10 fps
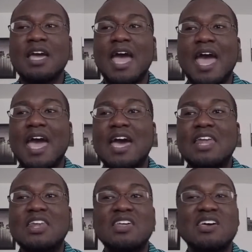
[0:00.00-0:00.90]

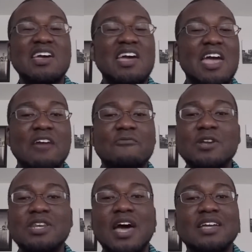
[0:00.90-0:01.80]
and
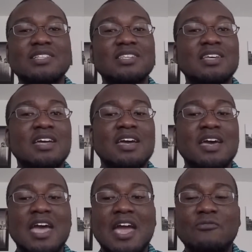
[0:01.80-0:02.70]
every night,
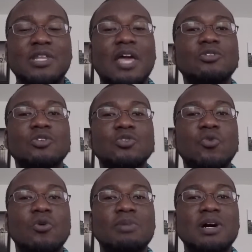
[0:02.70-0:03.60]
every day on the
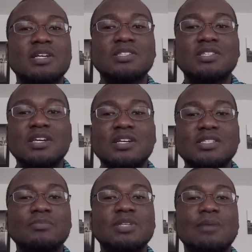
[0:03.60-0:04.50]
school bus,
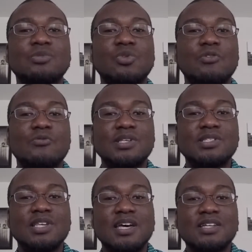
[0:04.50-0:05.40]
sometimes during
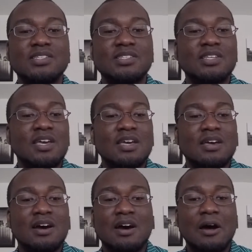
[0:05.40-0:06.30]
recess,
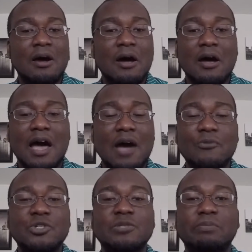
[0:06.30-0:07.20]
I
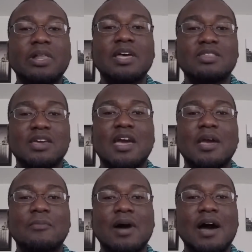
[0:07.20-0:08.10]
would just play the
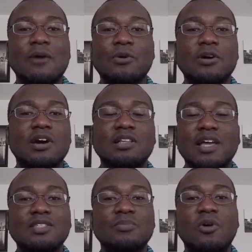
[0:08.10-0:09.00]
game. I would
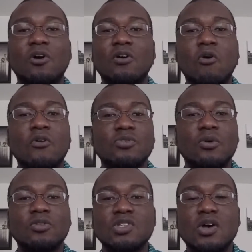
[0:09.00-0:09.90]
collect them all, going through
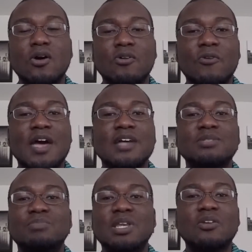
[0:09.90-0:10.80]
all the tall
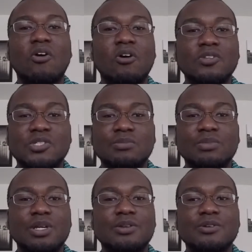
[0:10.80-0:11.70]
grass, beating all the
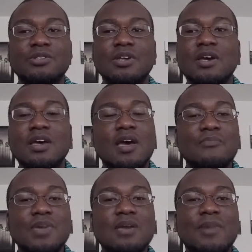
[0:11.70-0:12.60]
gym leaders,
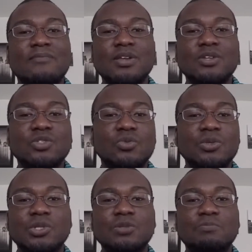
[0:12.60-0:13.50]
me and my
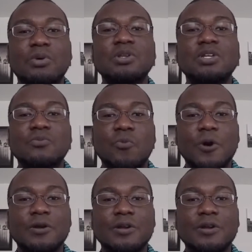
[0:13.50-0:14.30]
Venusaur just putting in work.